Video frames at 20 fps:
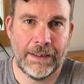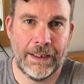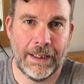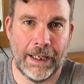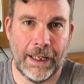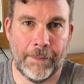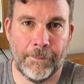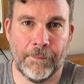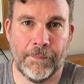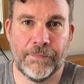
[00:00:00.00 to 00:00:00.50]

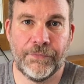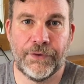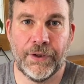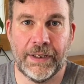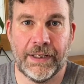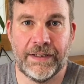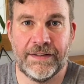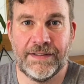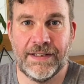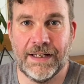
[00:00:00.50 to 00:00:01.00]
Um, so
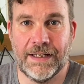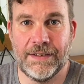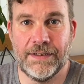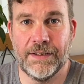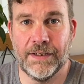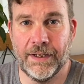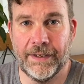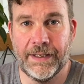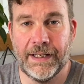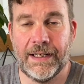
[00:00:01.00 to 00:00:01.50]
they said,
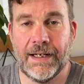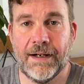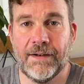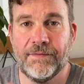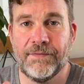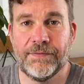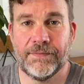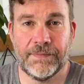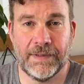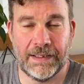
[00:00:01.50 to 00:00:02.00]
you know, they
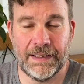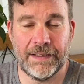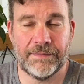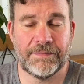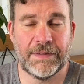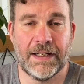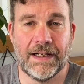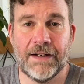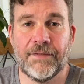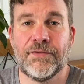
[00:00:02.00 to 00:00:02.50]
love they,
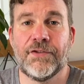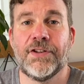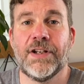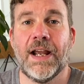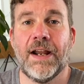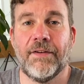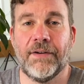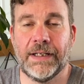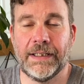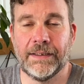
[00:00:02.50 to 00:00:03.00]
they love
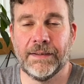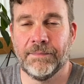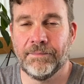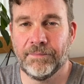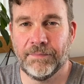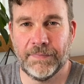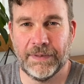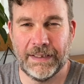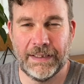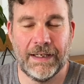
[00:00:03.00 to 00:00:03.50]
sharing
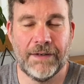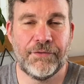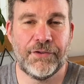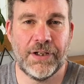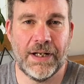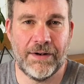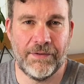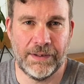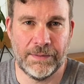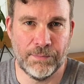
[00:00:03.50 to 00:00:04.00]
they love
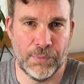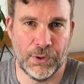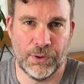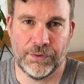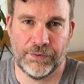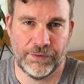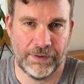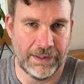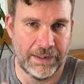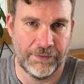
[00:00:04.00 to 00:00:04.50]
sharing
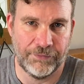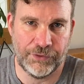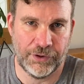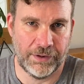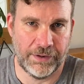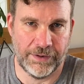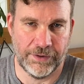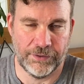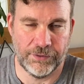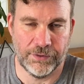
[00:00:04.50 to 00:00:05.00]
books, they love
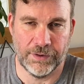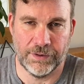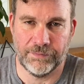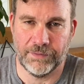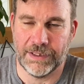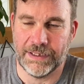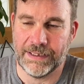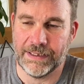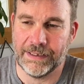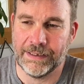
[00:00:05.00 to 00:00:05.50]
sharing the joy of
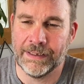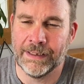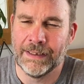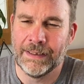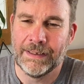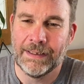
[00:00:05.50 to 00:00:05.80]
reading,